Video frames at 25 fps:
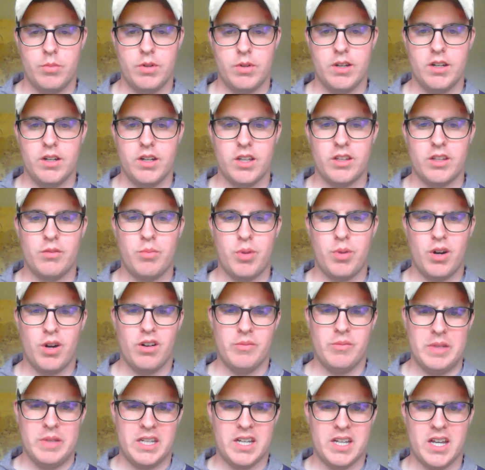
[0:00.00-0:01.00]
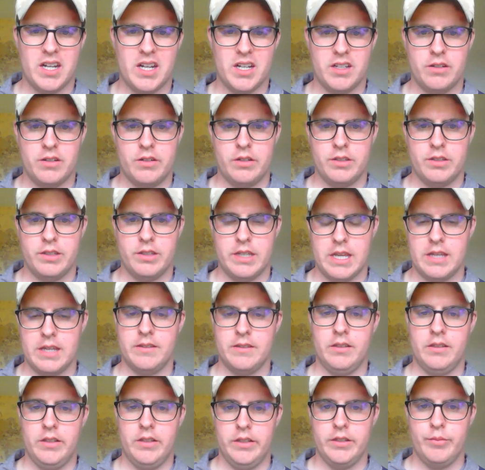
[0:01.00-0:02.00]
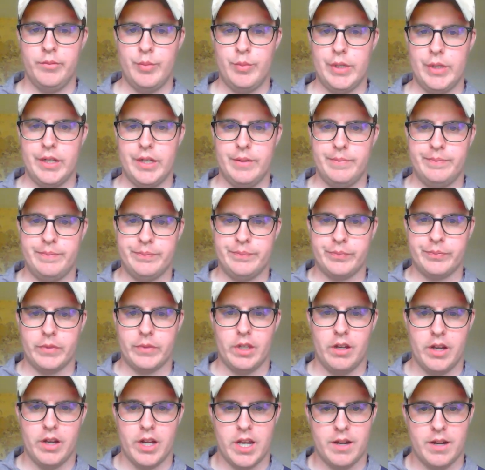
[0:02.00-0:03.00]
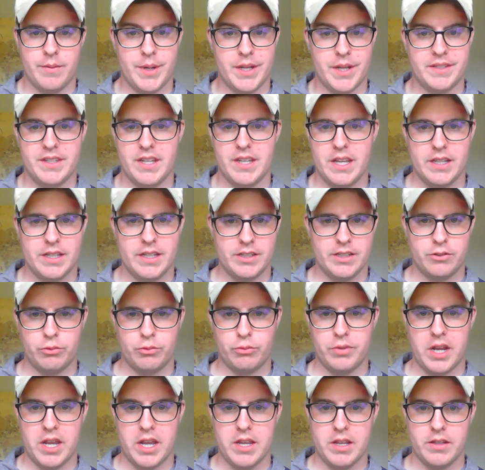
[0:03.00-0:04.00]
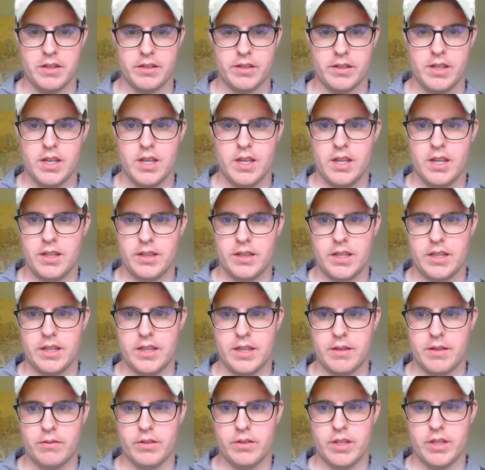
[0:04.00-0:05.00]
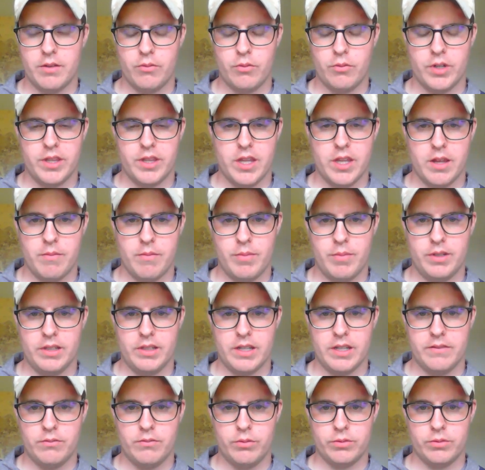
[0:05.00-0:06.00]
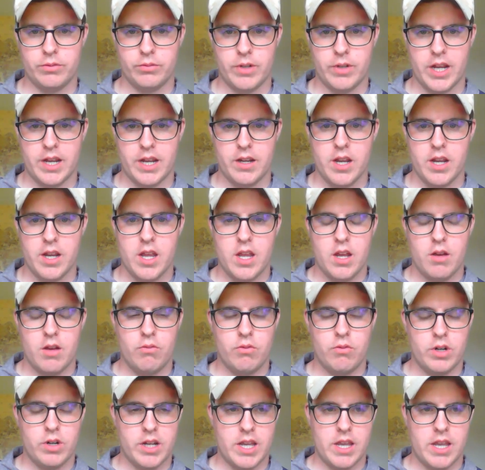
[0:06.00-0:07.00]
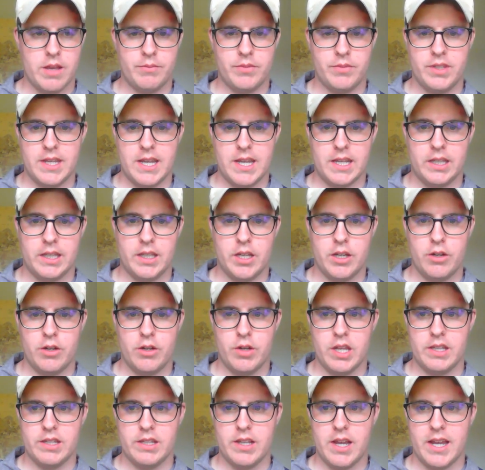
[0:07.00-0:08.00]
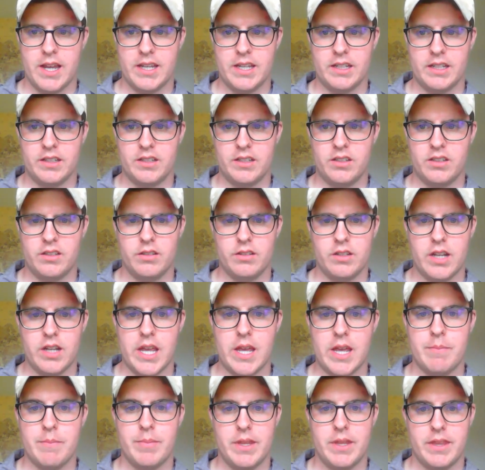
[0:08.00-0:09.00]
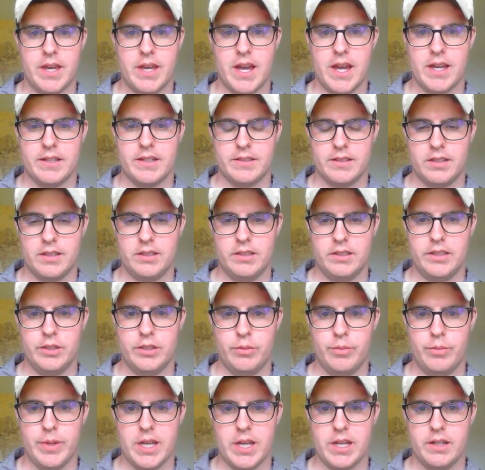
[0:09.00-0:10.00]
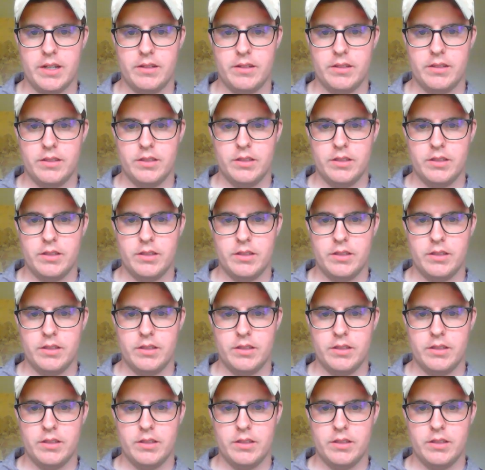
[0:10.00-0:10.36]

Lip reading: but another part of me kind of understands a little bit. I'm not saying that it's right, that what they believed was right. What I am saying though is I can empathize a little bit